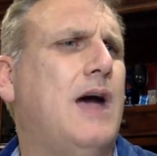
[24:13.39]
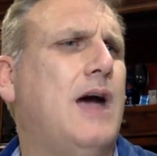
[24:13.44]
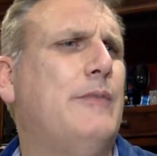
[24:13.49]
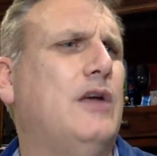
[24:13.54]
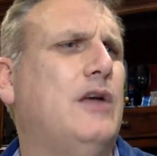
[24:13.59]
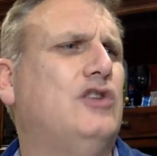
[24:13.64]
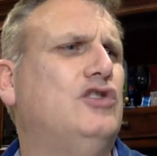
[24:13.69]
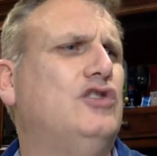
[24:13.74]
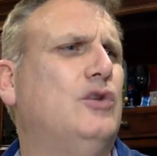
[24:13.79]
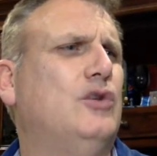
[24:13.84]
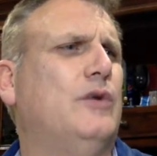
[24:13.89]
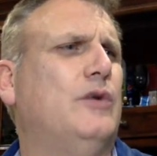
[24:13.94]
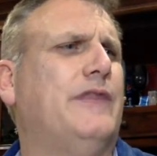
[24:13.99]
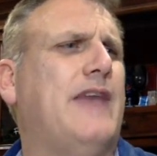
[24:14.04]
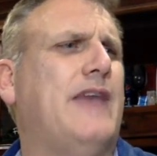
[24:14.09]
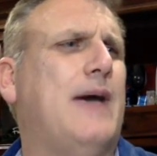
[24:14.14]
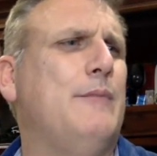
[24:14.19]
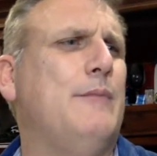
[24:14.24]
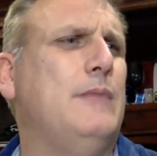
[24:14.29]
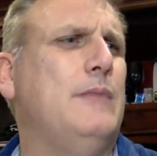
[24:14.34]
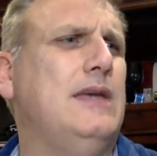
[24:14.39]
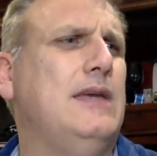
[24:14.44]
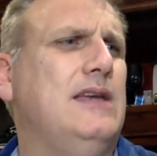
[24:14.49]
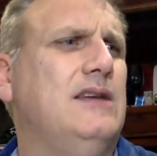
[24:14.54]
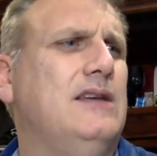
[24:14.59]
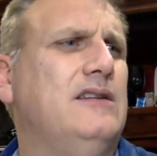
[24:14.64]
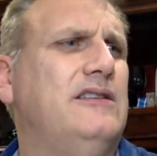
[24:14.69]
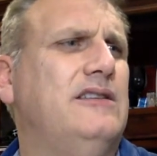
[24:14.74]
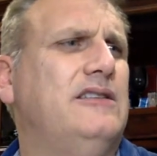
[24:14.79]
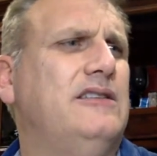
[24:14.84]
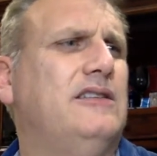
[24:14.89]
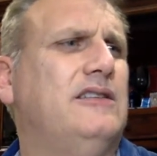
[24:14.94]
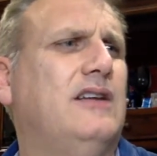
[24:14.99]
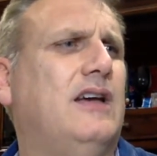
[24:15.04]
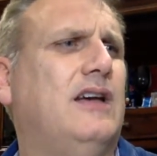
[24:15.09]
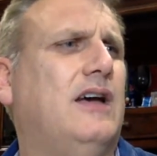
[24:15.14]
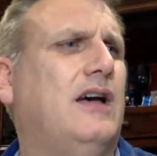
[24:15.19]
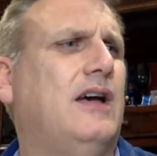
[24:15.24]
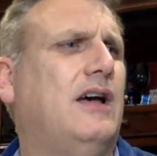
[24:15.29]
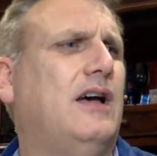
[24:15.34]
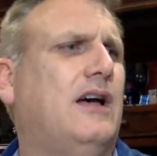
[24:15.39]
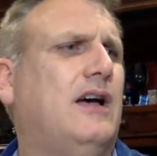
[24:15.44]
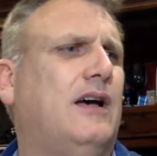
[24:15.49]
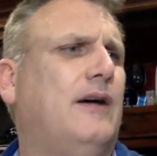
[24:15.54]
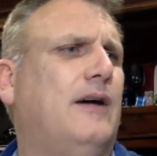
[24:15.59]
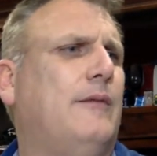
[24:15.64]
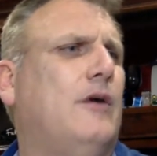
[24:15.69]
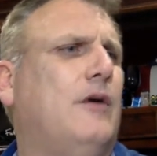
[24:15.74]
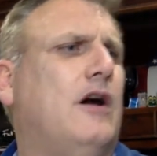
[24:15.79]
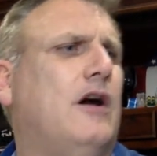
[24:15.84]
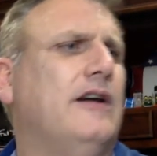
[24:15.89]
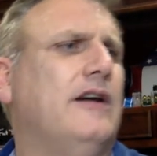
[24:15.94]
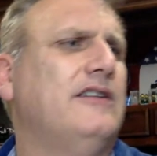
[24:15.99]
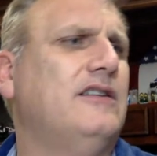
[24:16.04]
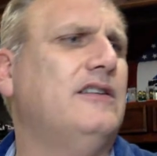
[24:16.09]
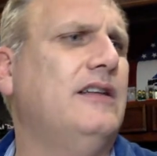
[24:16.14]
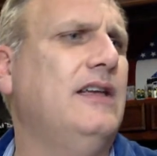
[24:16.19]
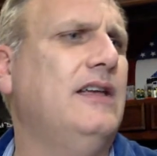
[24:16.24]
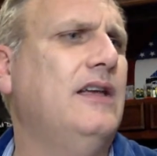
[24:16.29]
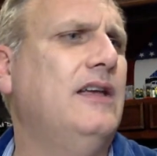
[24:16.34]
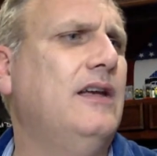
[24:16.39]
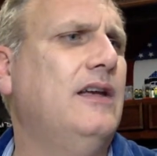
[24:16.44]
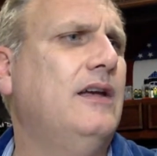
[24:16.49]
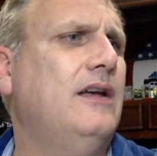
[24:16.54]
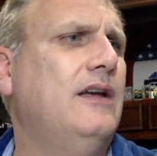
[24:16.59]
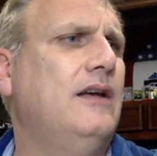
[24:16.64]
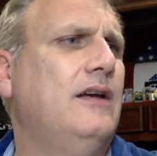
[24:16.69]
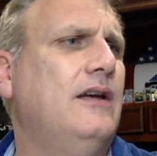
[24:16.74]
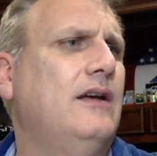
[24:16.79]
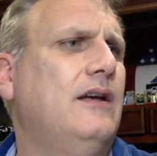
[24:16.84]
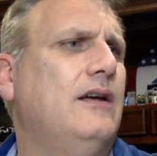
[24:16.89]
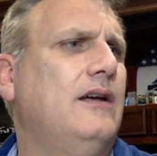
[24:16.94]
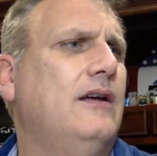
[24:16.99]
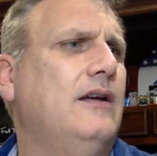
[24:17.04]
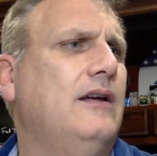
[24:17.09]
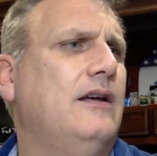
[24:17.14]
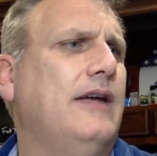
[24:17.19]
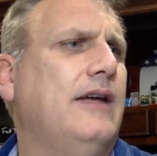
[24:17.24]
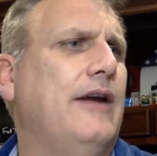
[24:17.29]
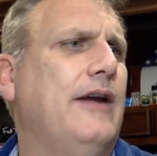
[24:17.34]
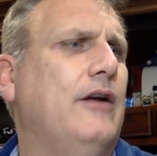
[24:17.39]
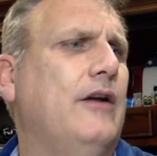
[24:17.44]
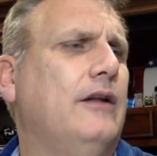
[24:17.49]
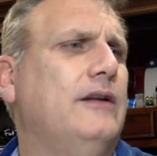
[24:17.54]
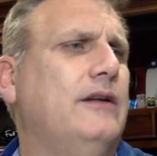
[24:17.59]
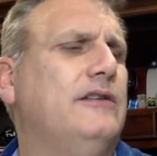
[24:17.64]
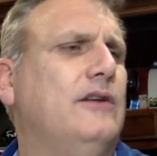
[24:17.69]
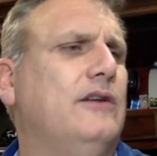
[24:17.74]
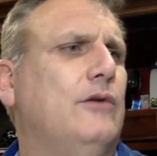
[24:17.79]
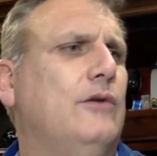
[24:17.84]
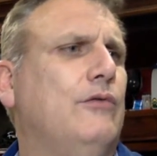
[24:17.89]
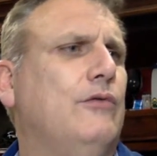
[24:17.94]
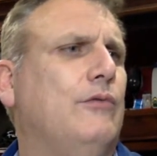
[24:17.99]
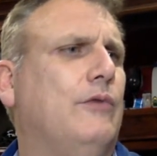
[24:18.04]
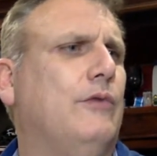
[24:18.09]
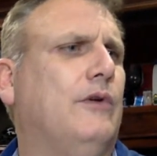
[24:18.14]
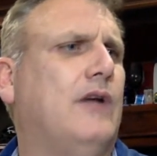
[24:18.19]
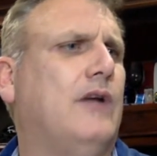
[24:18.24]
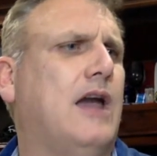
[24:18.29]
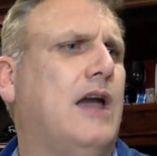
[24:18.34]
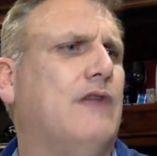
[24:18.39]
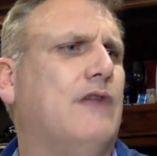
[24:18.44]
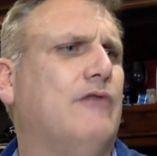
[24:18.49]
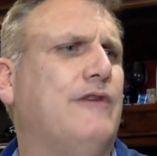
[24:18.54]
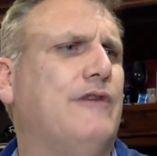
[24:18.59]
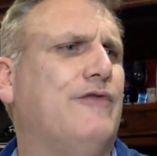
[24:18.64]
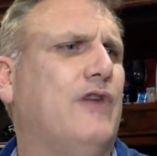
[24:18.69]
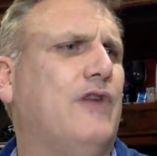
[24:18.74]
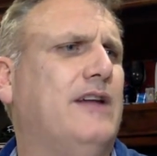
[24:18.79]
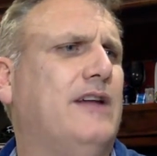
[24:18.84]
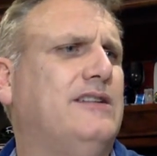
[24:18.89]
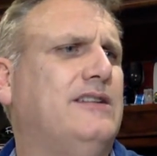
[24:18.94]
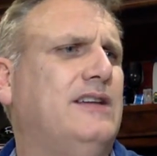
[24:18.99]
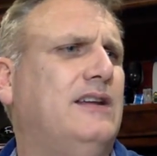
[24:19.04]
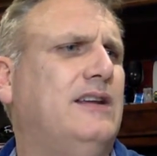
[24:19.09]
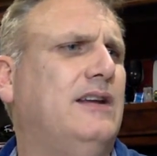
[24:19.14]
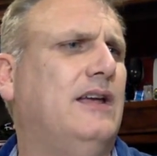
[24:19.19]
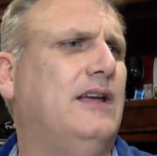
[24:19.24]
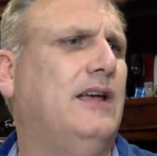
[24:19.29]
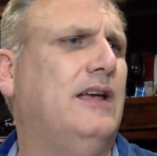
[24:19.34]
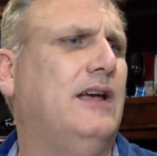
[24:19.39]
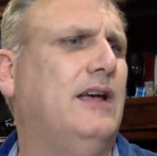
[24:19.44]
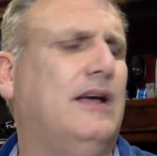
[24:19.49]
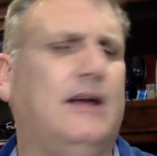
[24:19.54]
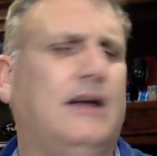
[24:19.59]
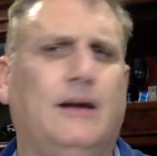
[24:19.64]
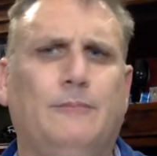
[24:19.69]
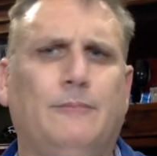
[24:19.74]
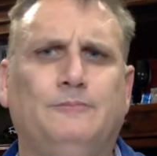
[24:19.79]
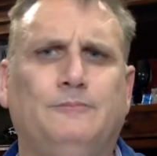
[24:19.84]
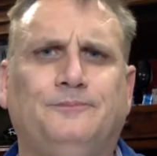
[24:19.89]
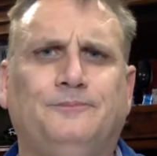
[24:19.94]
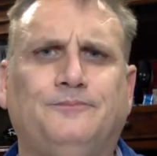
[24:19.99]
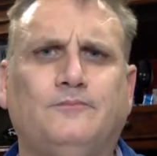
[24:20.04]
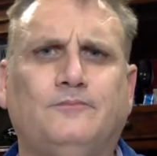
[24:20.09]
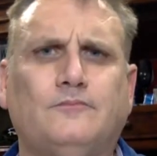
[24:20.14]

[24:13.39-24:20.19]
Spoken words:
I'm not sure what that means, honestly, Carolyn. So kind of rephrase it, and